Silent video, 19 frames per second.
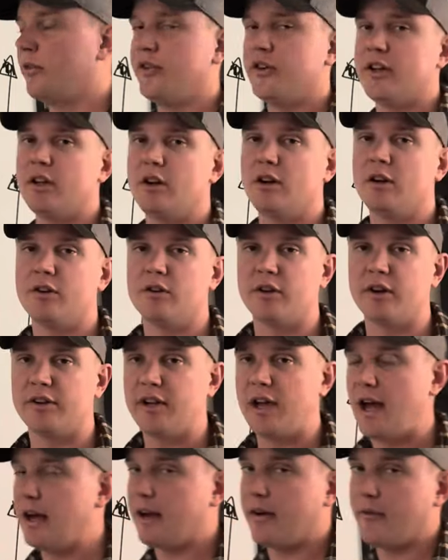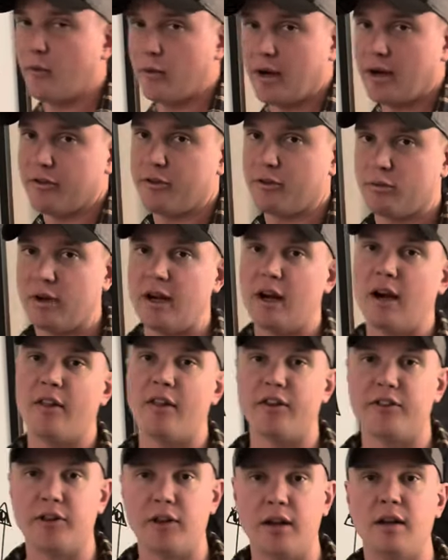If you get under attack, everyone has to run out
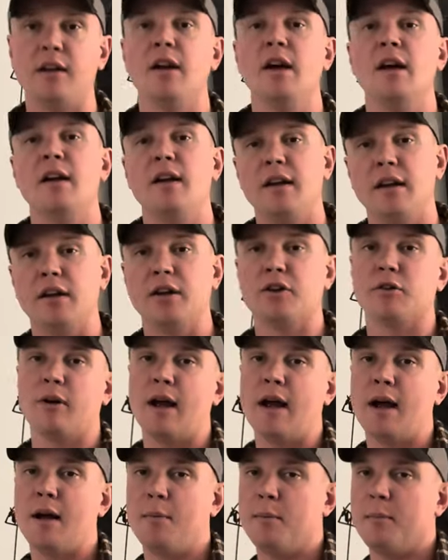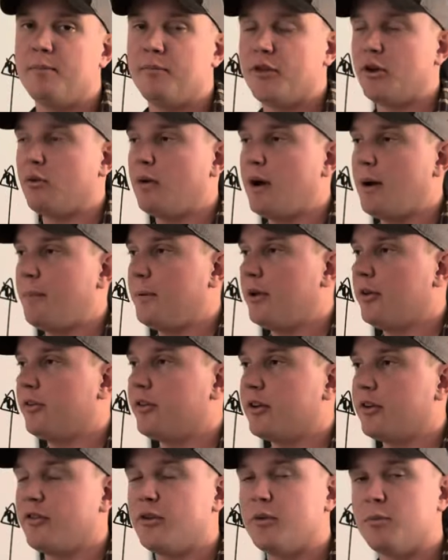of the tent and grab their weapons
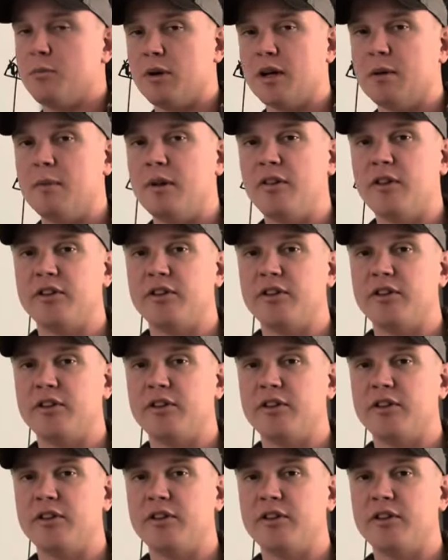because if you bring them in the